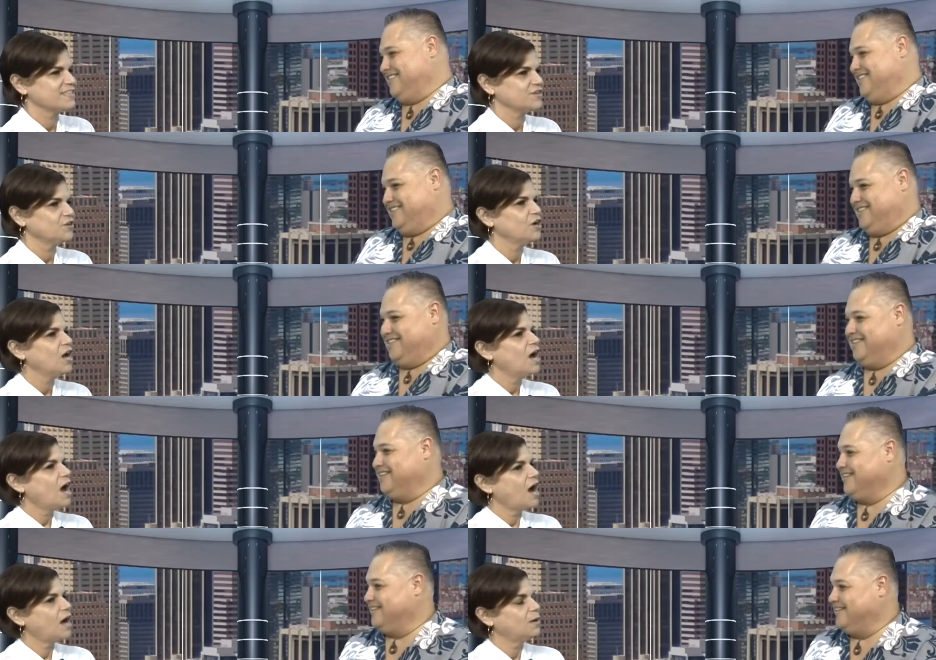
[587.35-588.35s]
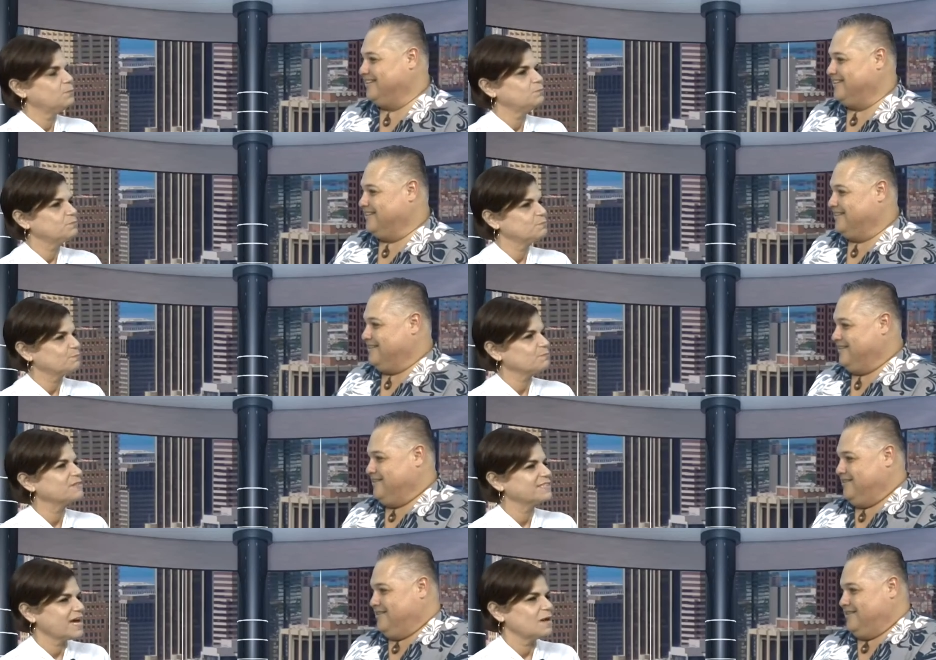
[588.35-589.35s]
Speaker 1: Theater. Um,
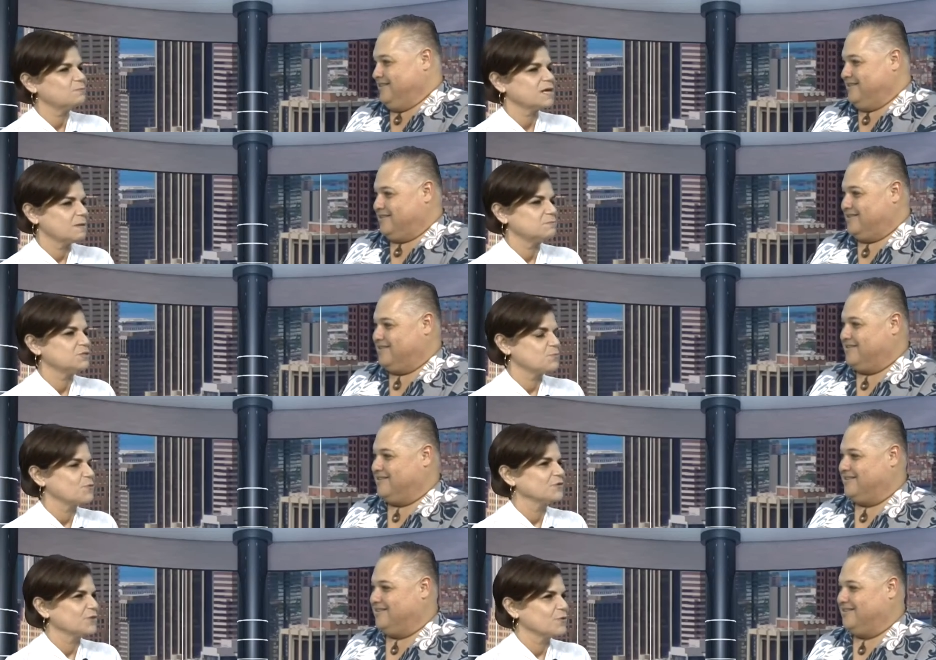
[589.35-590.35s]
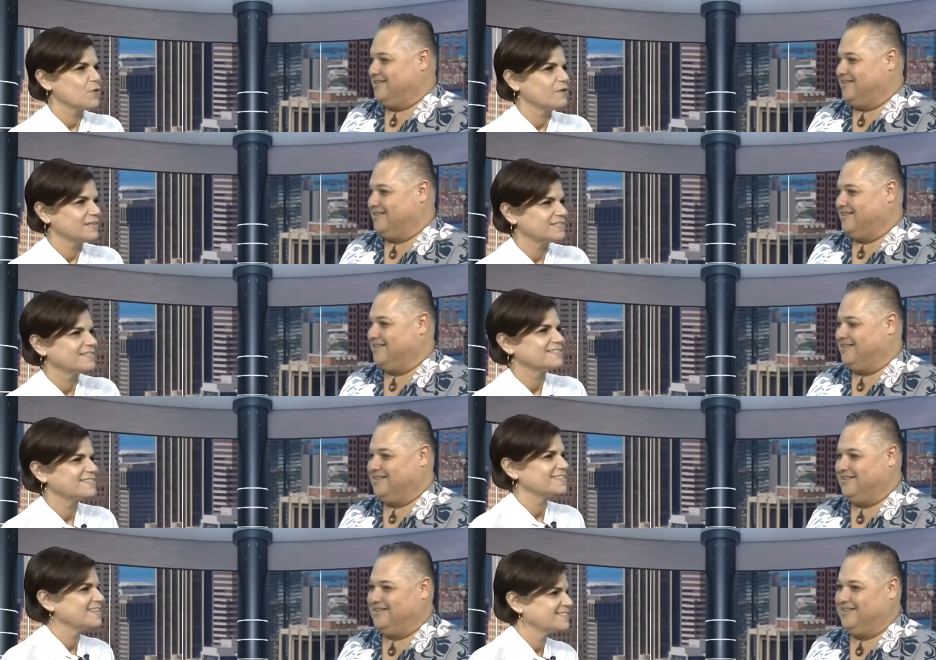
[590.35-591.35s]
come come support the chorus it's
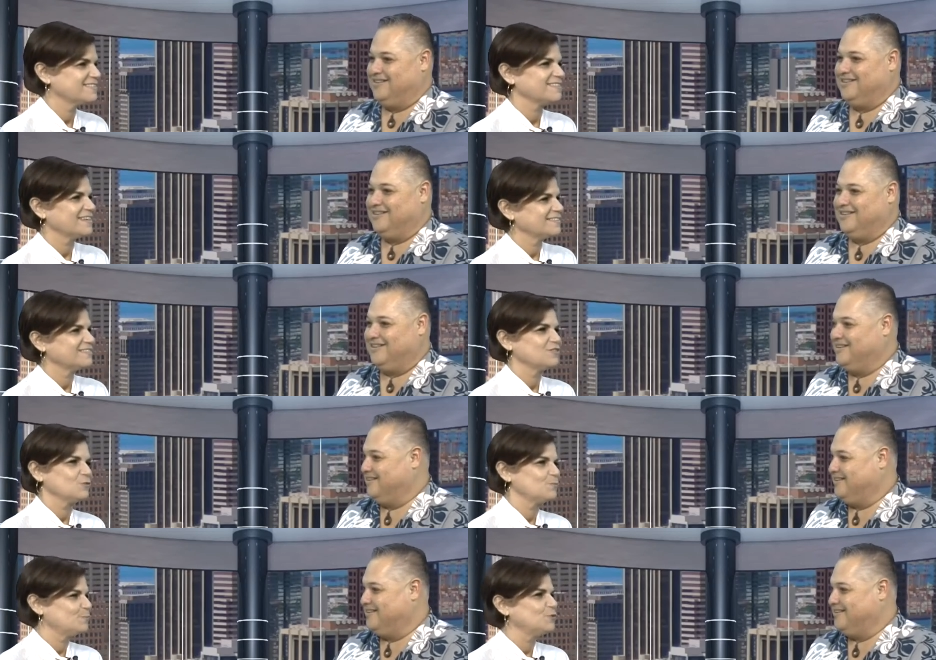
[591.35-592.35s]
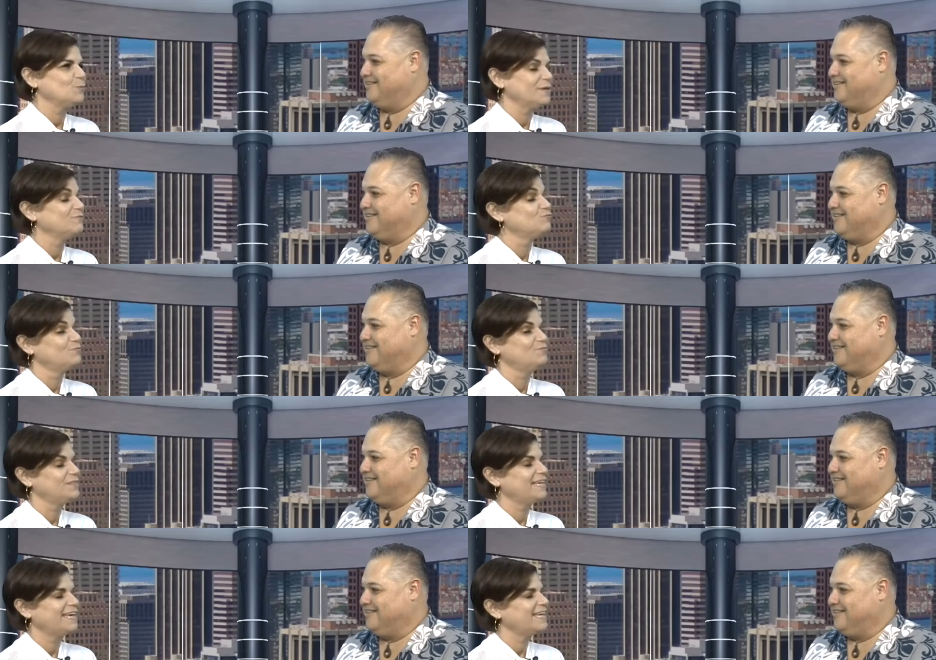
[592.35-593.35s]
it's it's you'll you'll be
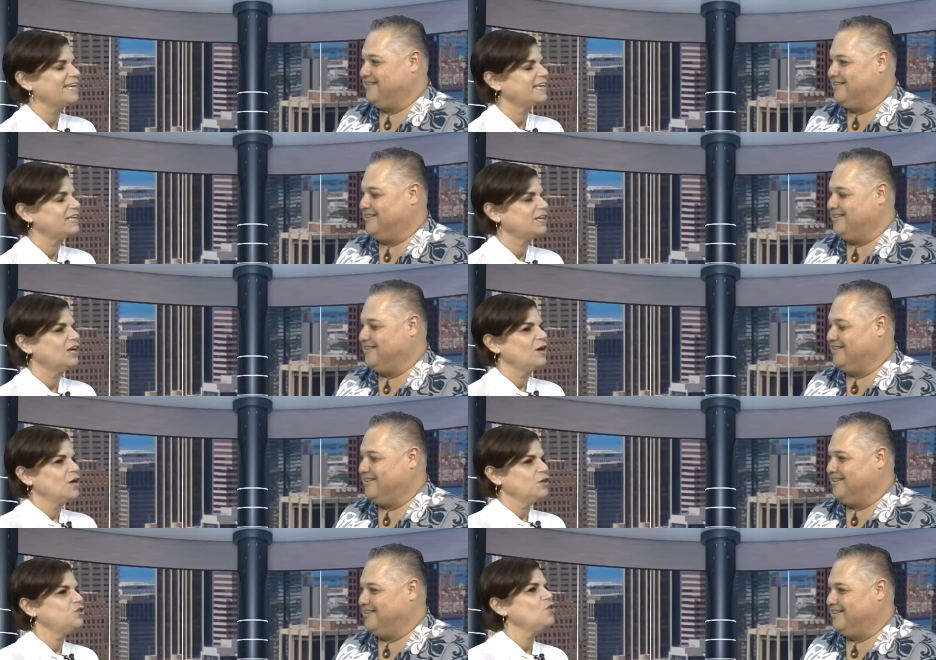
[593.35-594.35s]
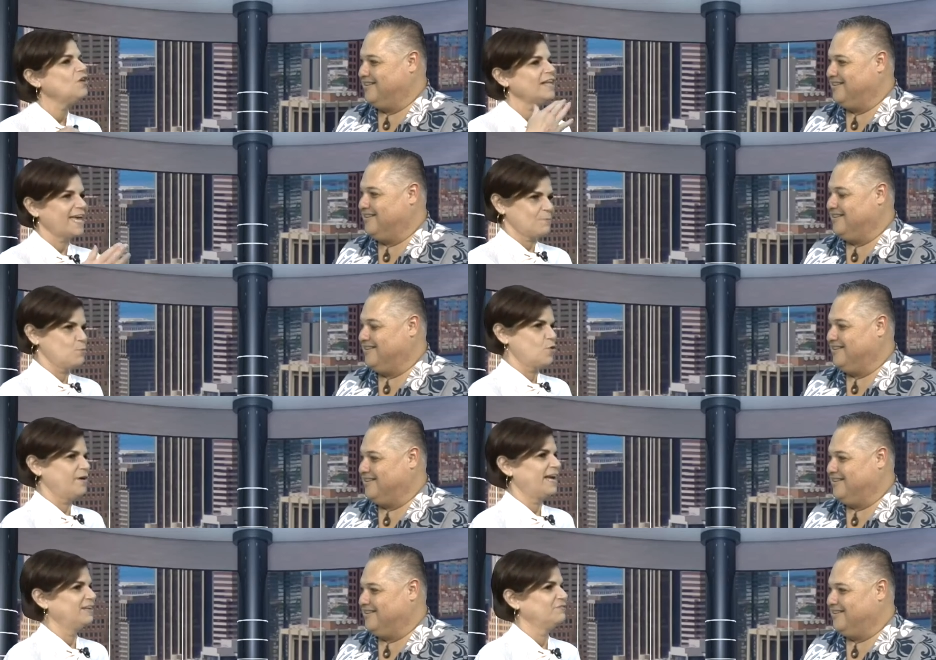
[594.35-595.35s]
it, it, you'll get more
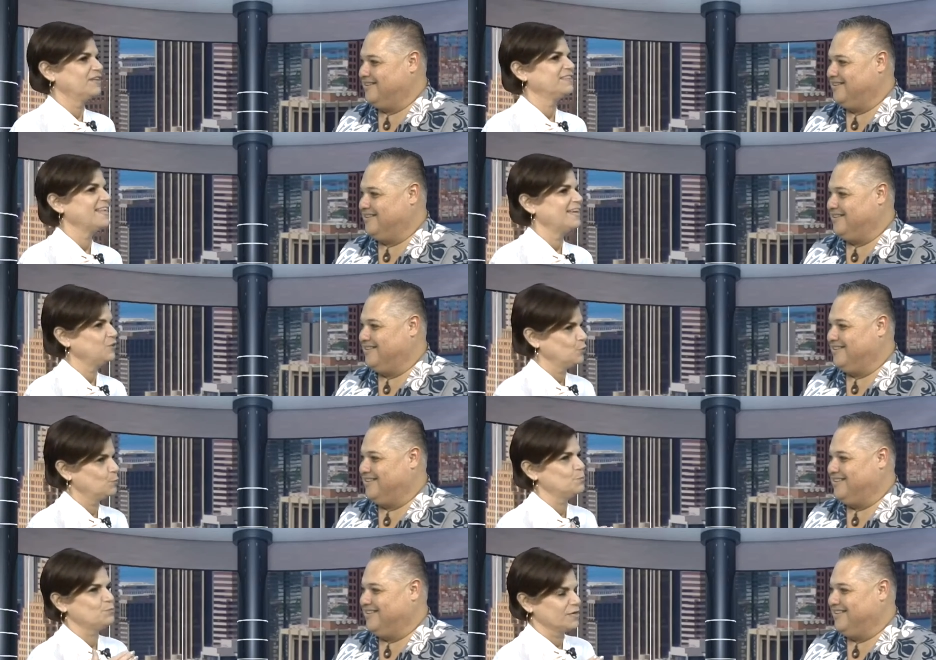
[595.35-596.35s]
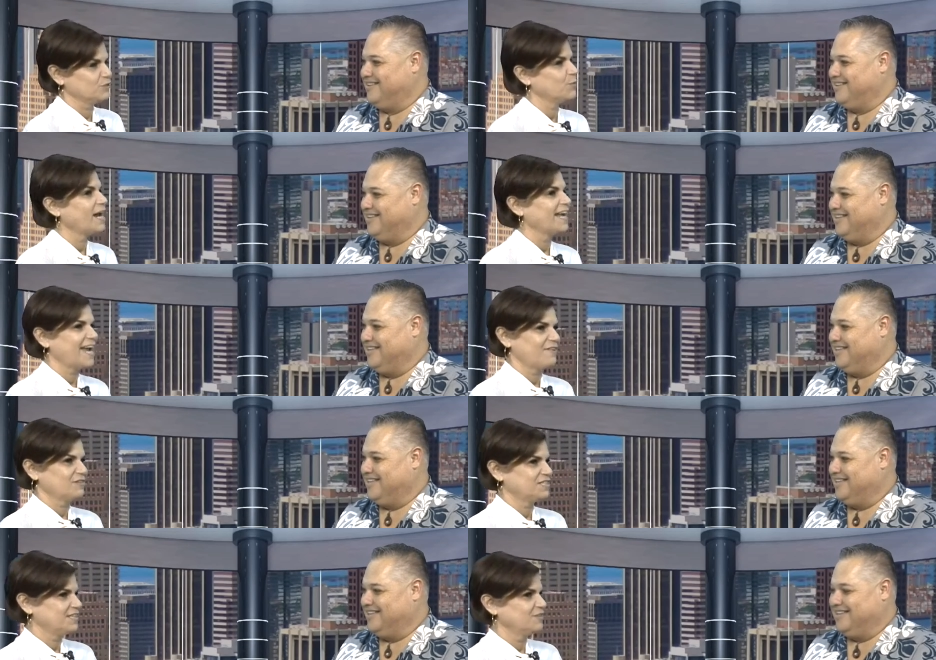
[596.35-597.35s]
out of it than you'll bring to it. I
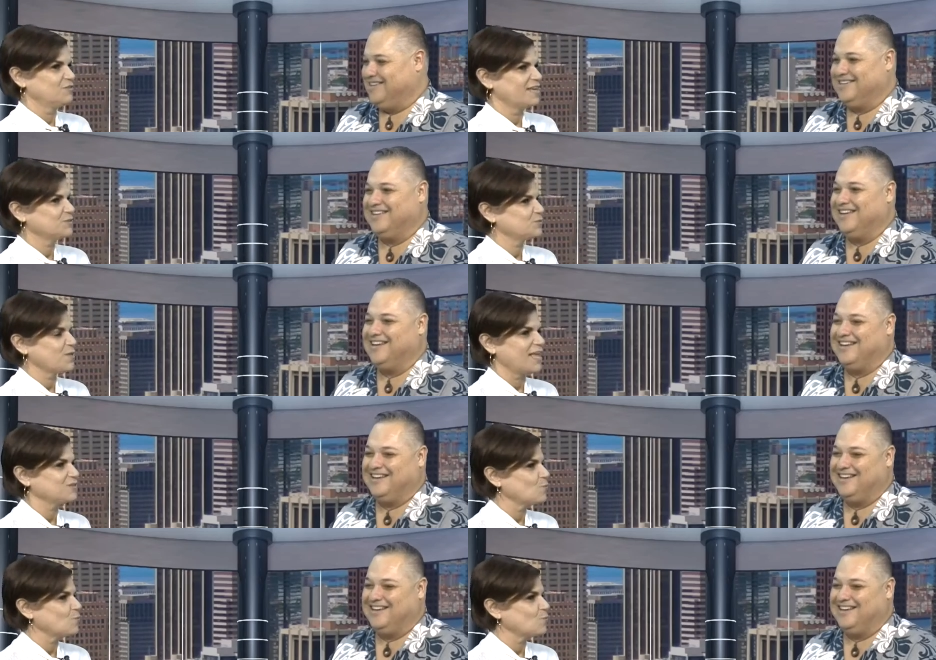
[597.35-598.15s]
guarantee you. That's that's